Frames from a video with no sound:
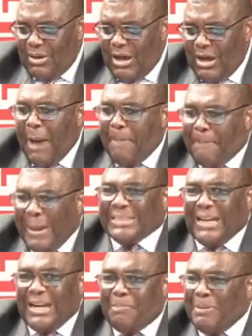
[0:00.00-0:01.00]
are part
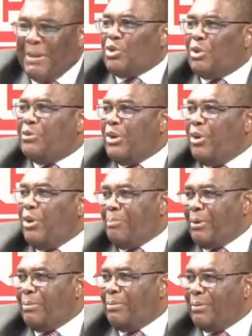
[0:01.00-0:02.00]
and a parcel of your
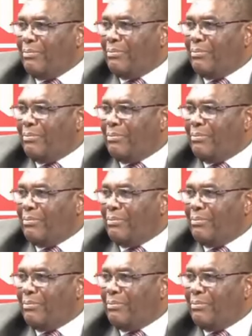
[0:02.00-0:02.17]
problem.